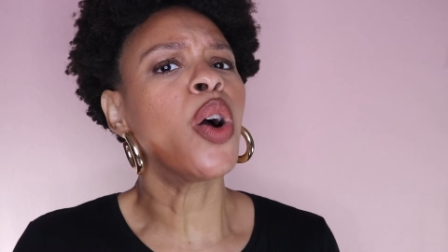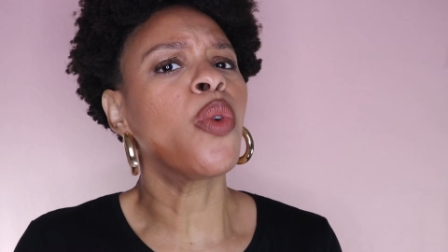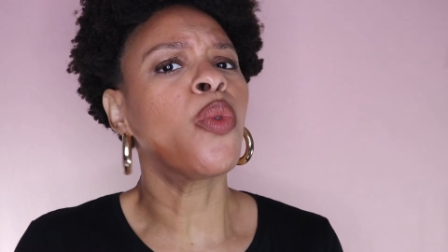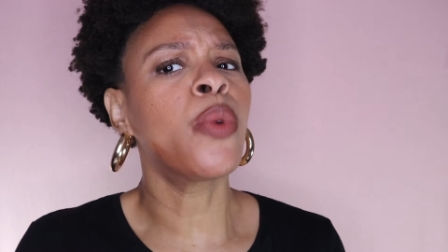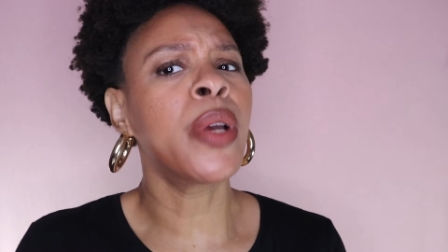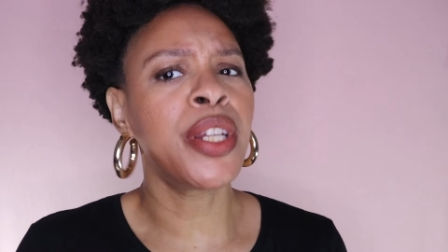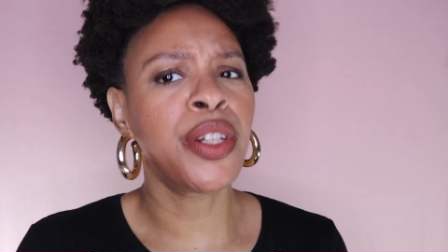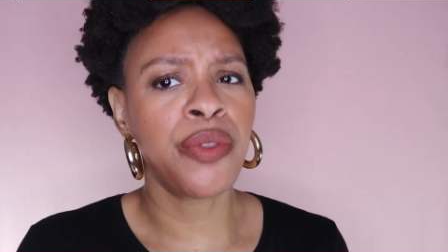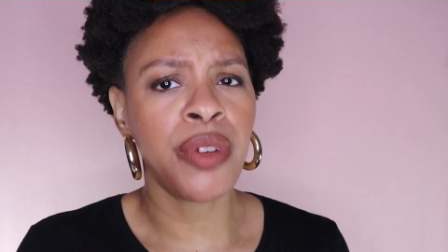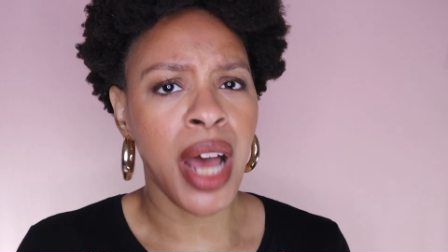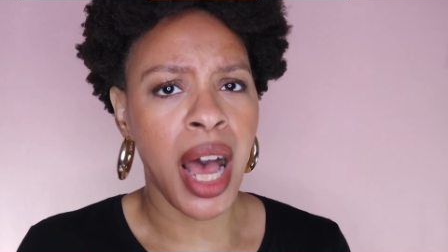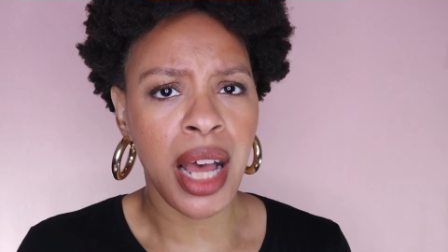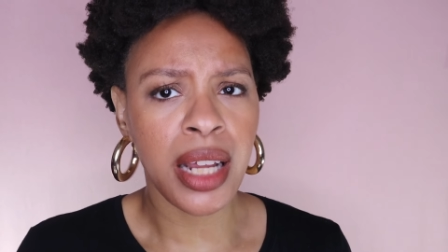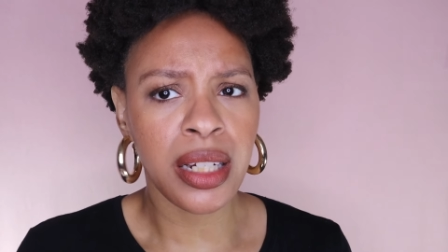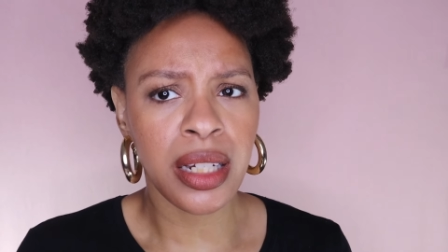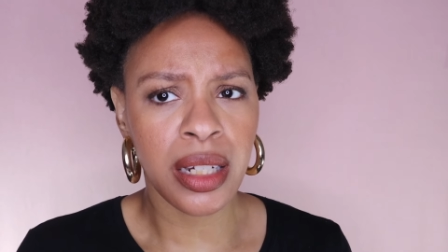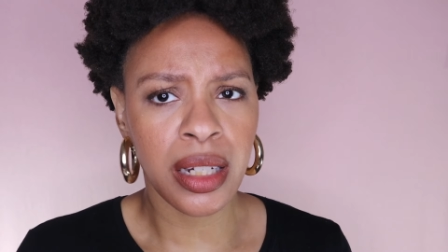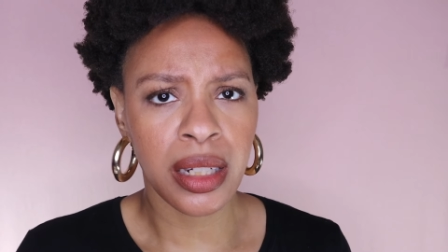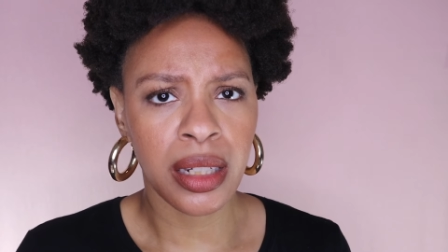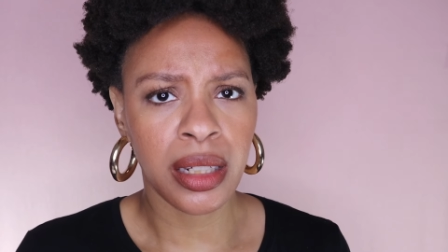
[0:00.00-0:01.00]
We do
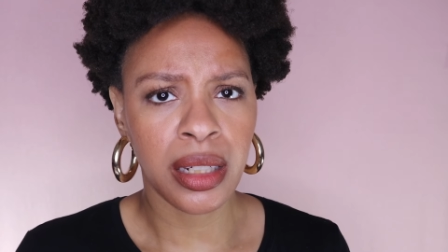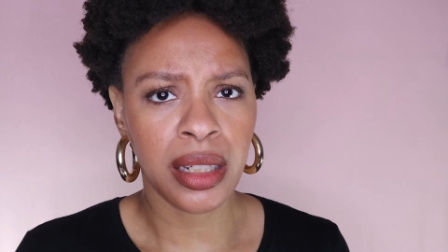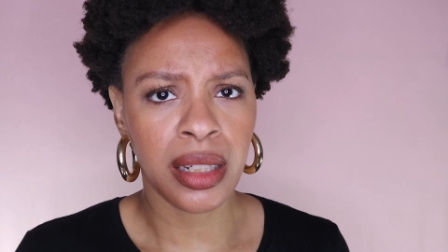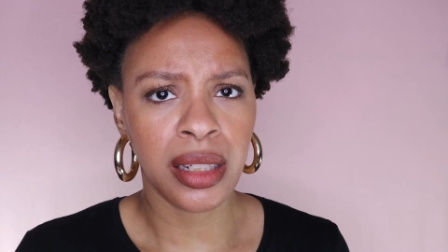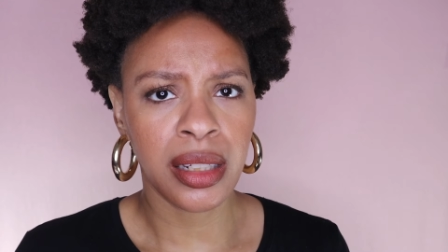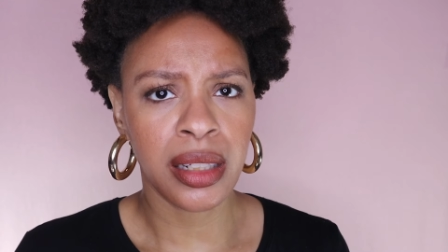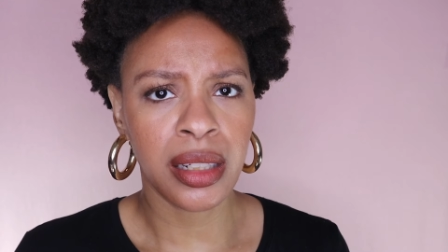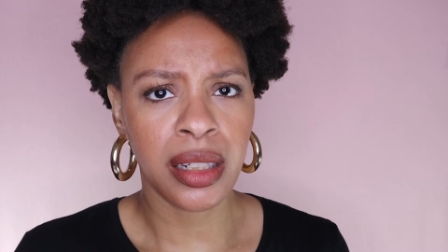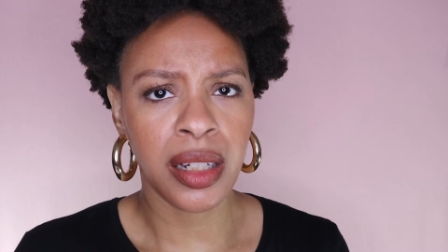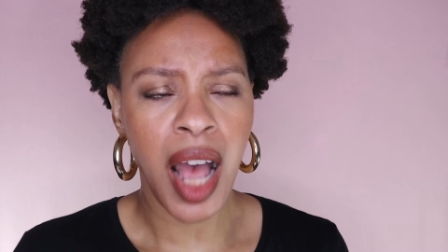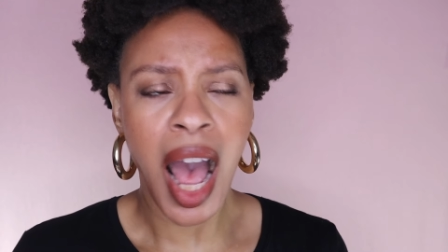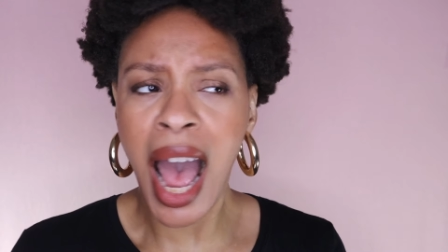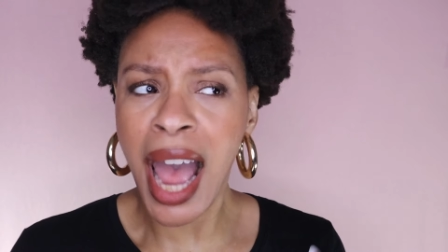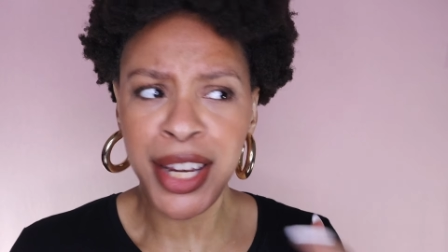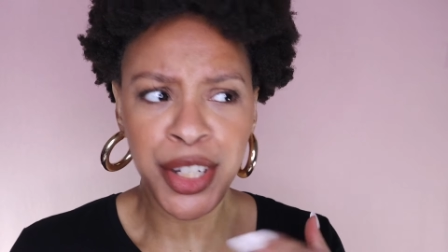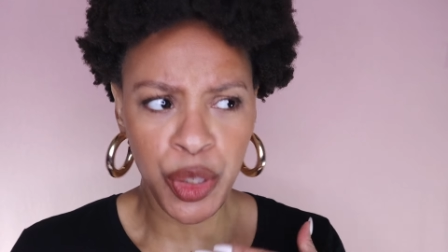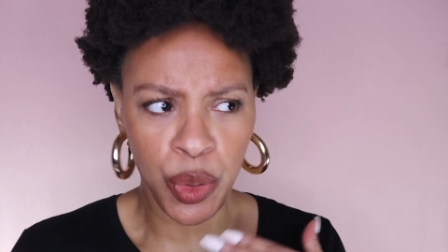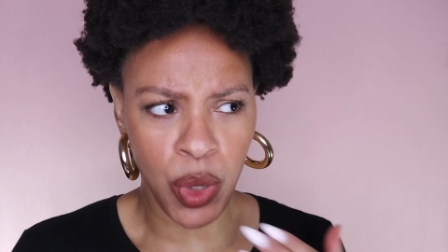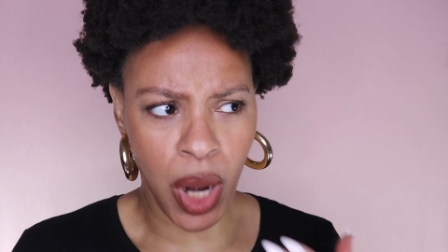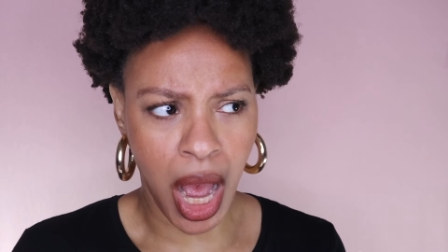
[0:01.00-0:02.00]
not.
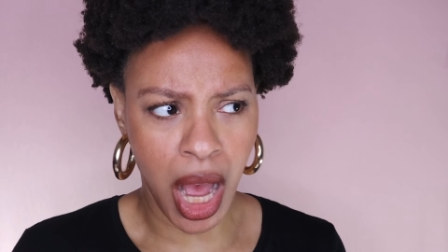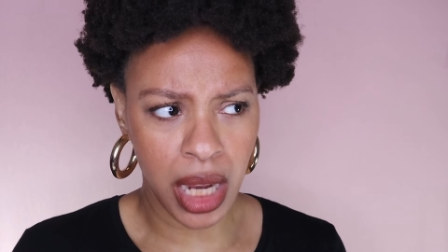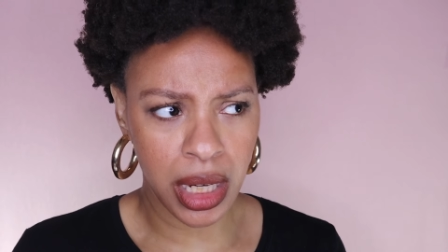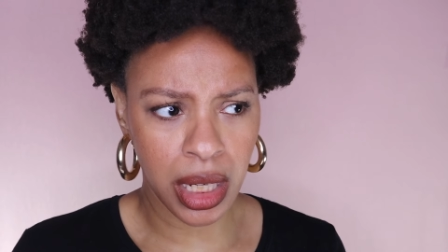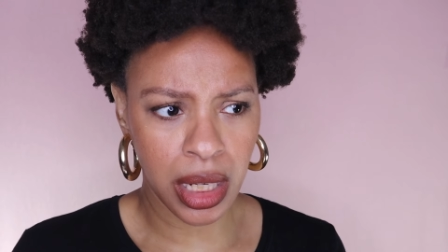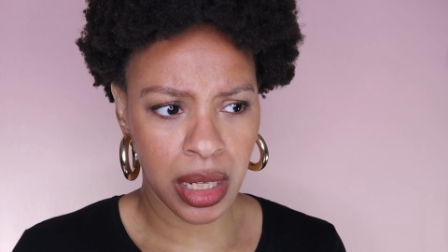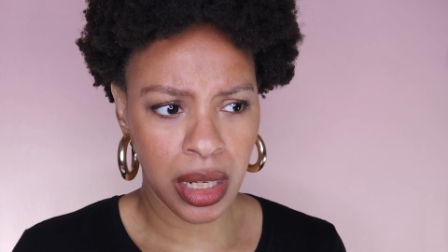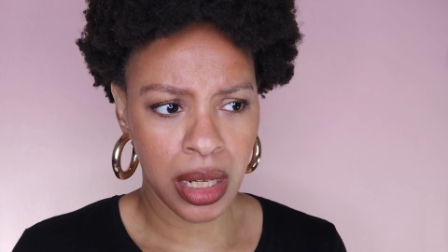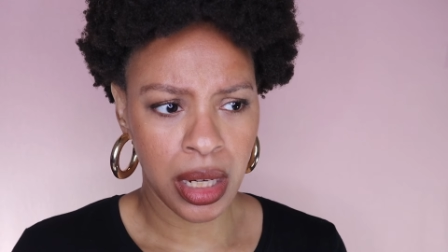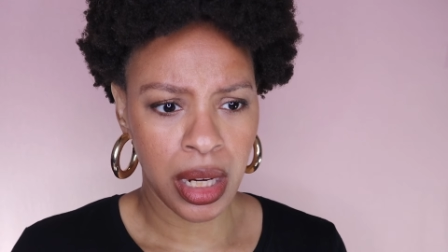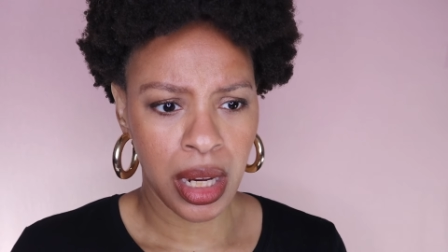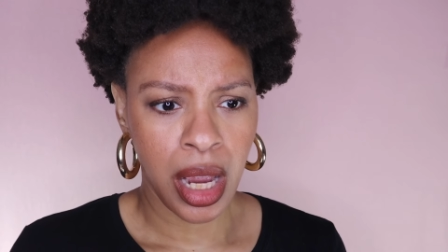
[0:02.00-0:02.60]
I do not.